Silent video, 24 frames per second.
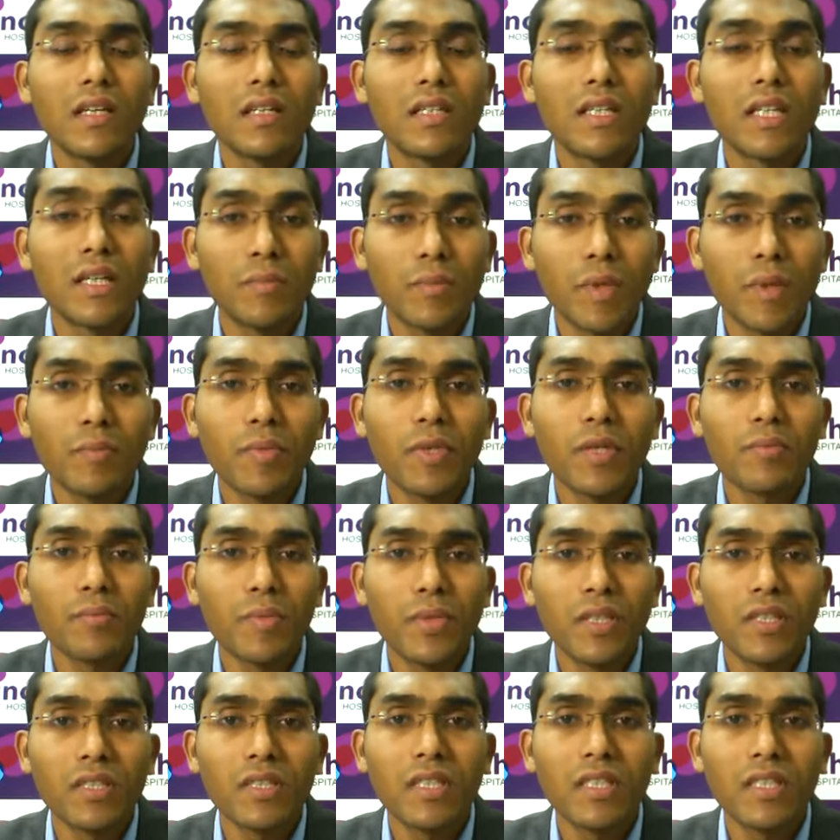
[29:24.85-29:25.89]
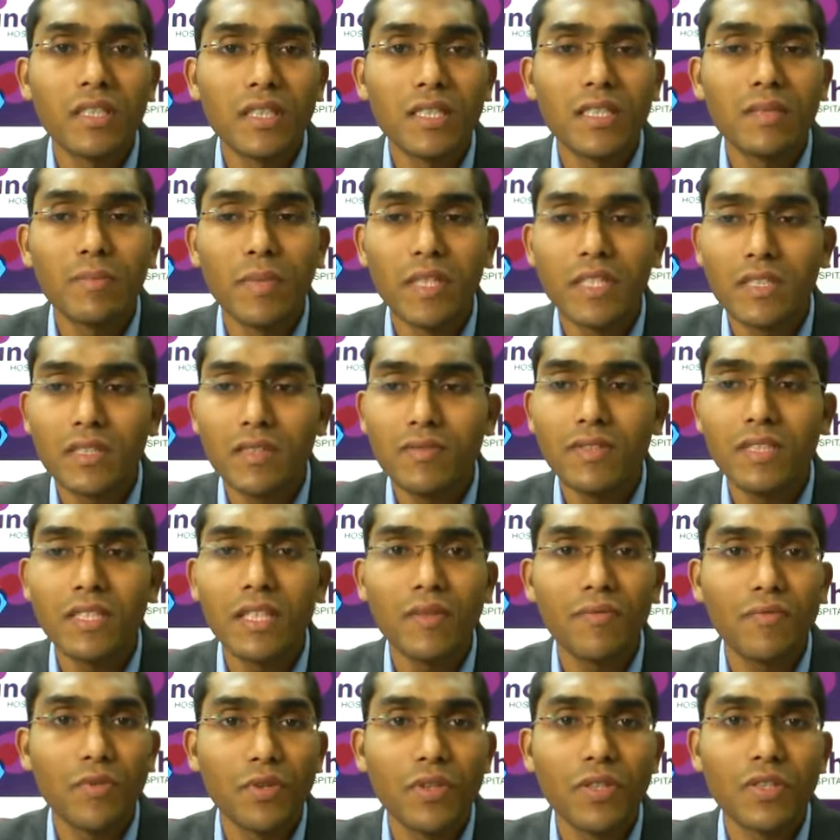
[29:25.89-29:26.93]
treatment purpose in these patients with
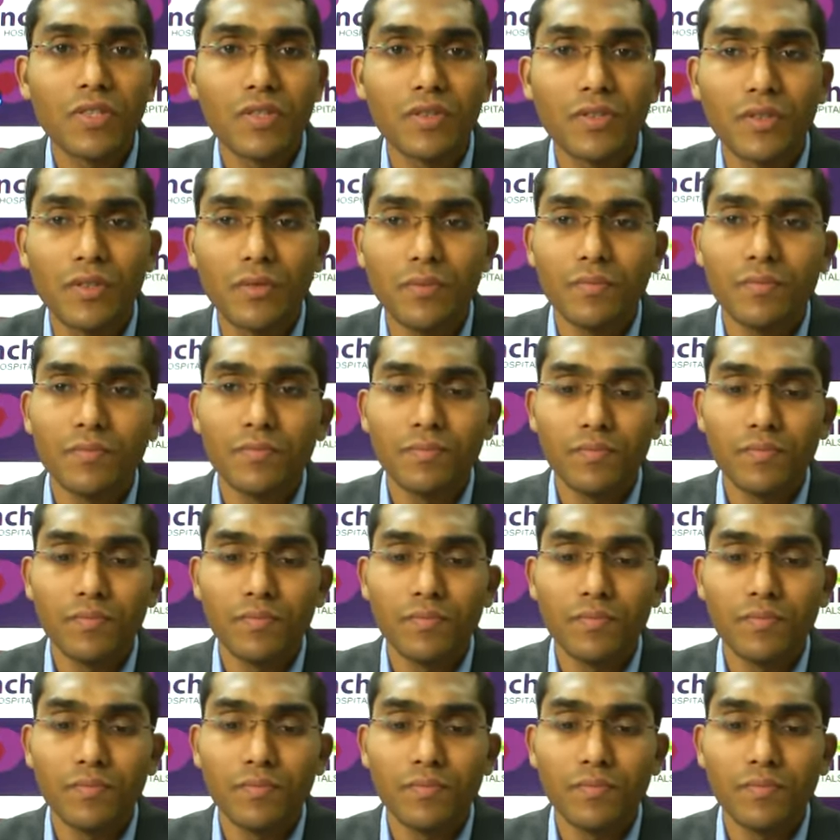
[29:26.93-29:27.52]
nephrotic syndrome.